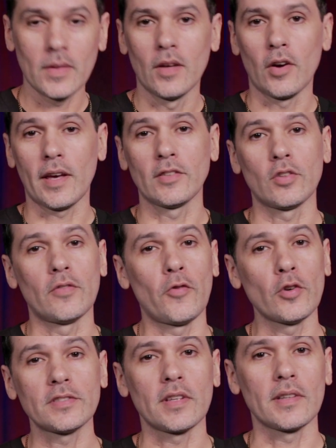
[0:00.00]
Okay, so the
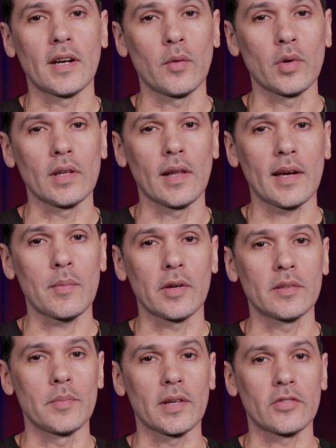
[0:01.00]
first thing that I really like
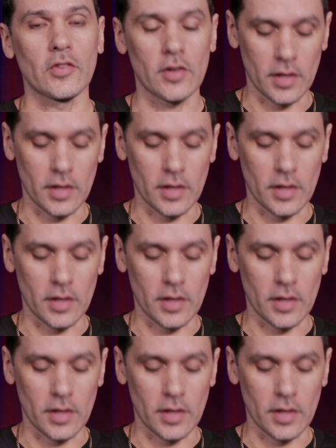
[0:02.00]
about the mixer